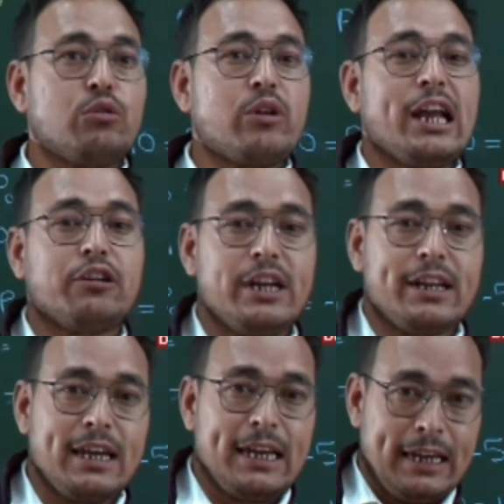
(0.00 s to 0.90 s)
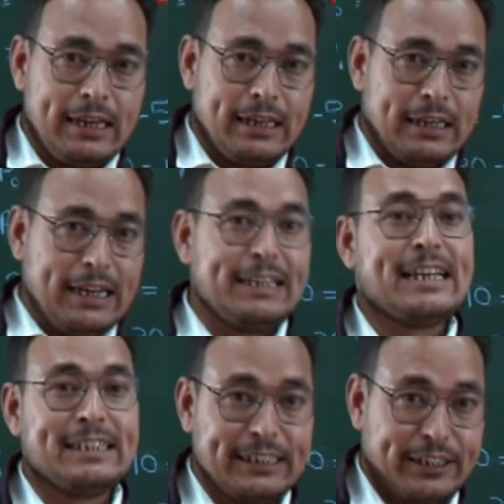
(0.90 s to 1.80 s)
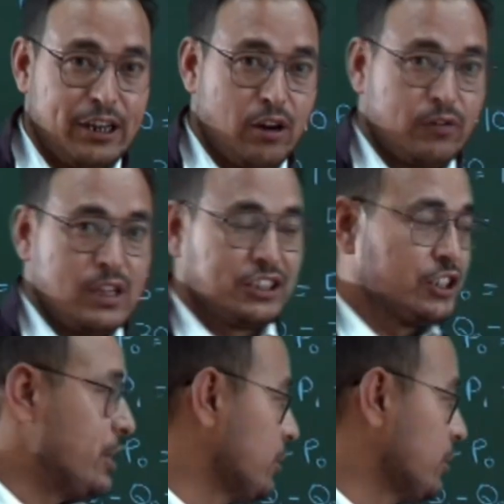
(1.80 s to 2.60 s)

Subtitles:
to calculate the intensity of this